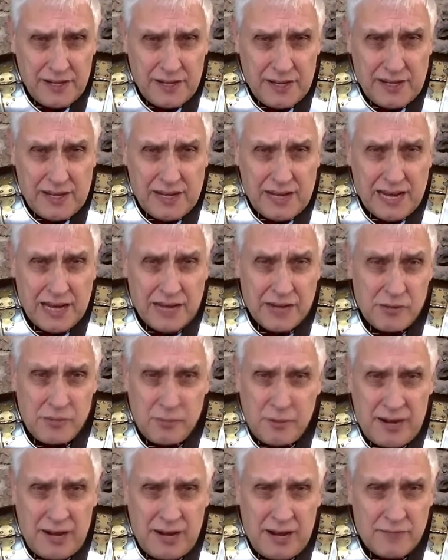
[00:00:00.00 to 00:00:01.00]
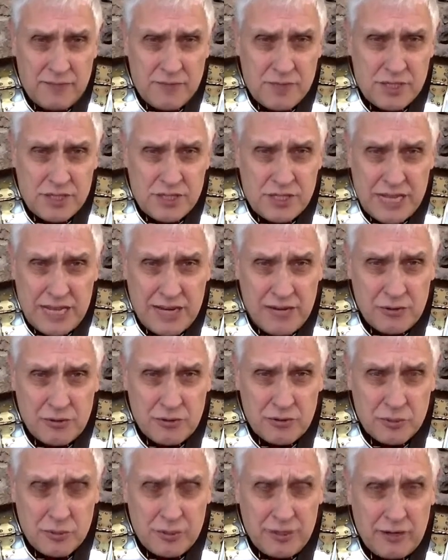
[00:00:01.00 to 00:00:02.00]
and you might have 10 or
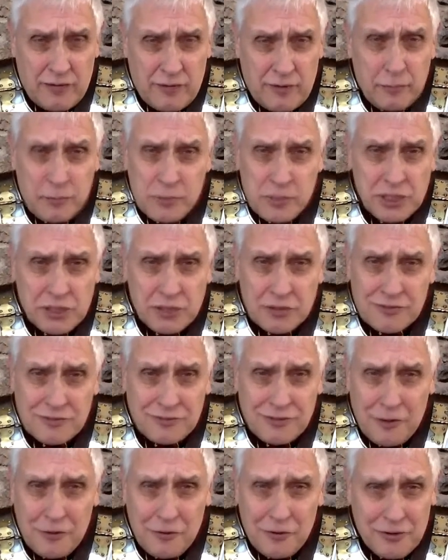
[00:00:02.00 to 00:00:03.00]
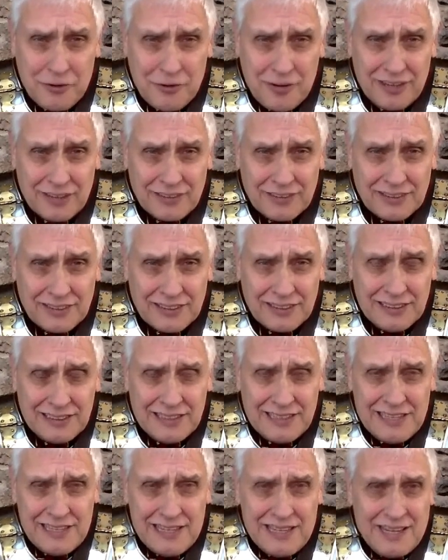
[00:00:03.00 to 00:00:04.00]
12 optios floating around.
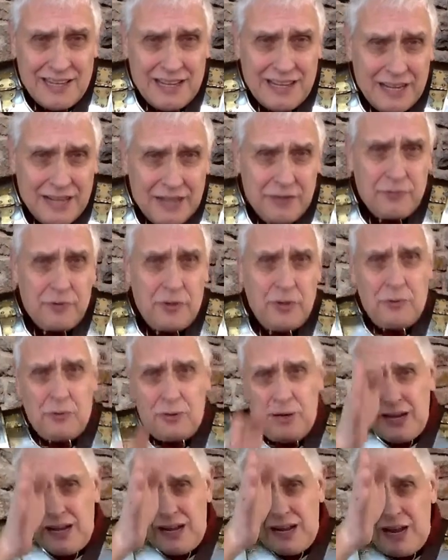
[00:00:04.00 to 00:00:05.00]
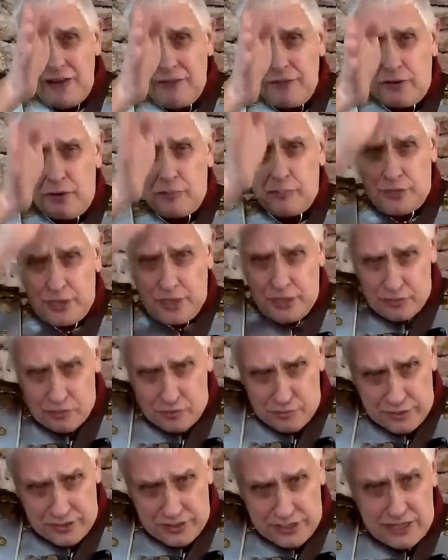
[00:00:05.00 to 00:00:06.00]
And if you have your
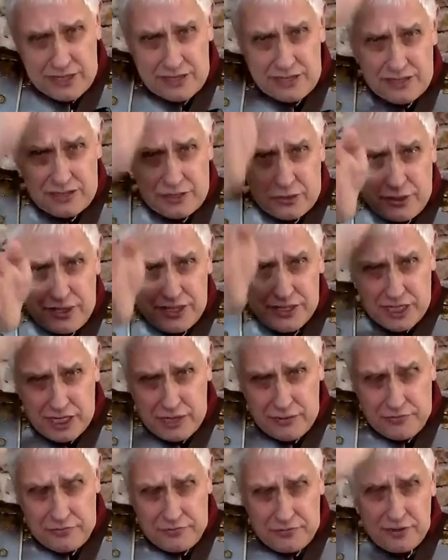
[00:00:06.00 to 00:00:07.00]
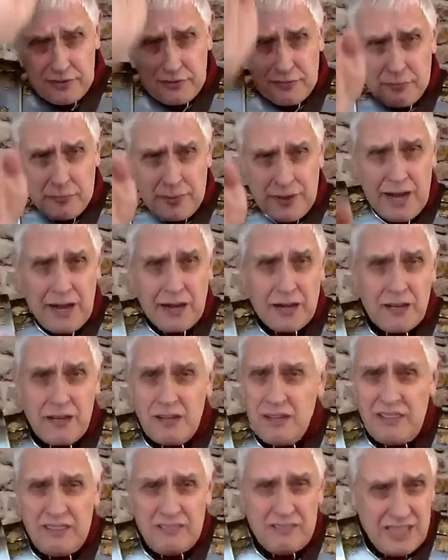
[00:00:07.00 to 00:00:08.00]
optios with a crest going front and back,
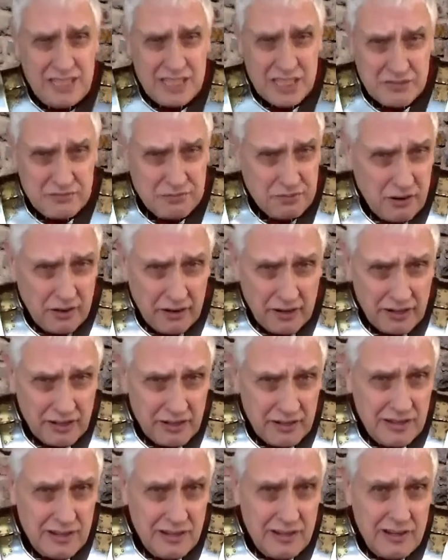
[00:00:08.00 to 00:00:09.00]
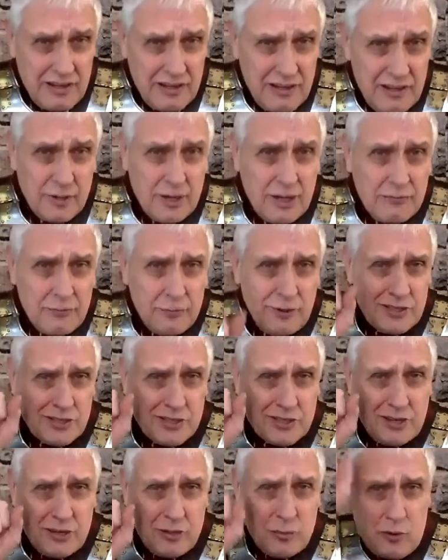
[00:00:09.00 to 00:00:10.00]
that's fine. But if one's
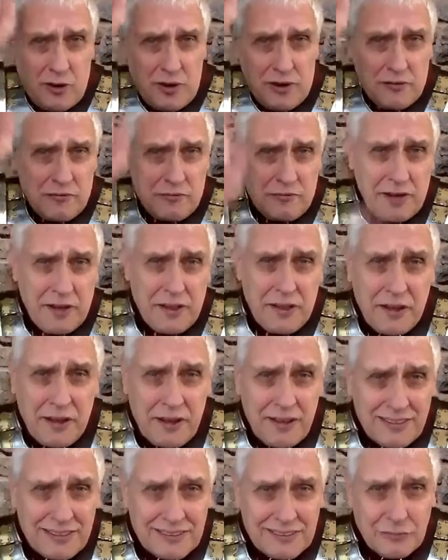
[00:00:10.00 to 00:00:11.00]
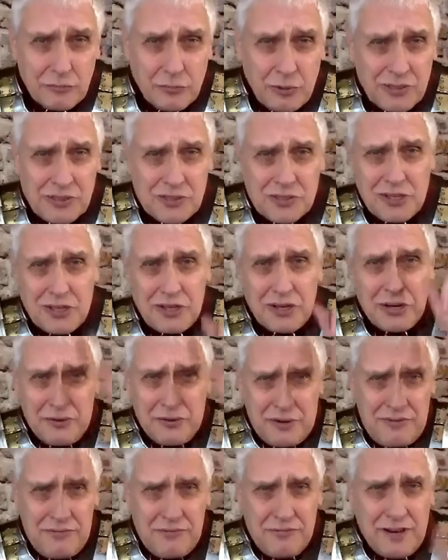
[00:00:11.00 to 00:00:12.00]
got a white feather and one's got a
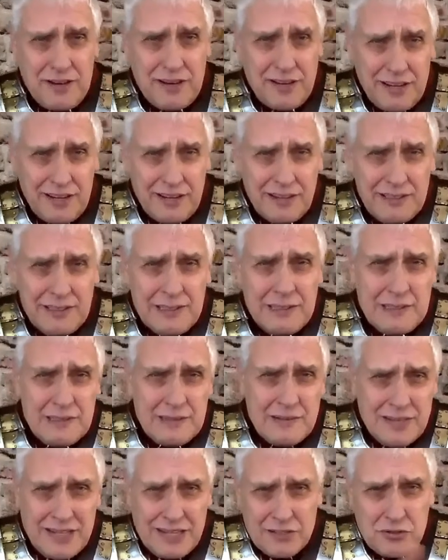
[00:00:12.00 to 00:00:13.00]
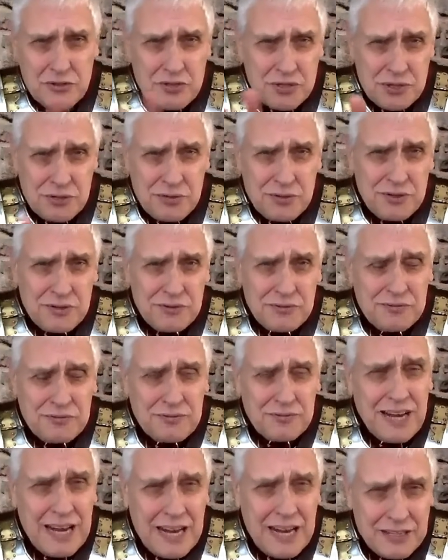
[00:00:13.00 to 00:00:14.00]
green feather, that's two you
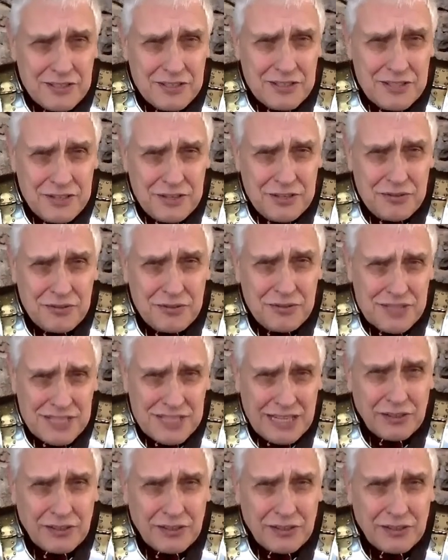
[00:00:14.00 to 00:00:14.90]
can tell the